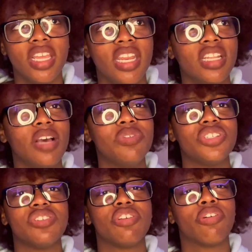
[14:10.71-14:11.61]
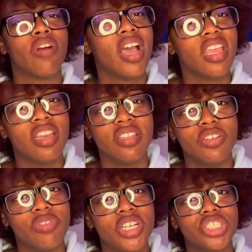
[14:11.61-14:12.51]
And I was just crying in the
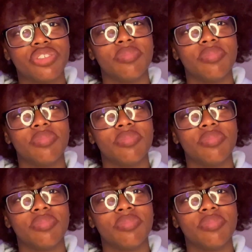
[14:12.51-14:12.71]
restroom.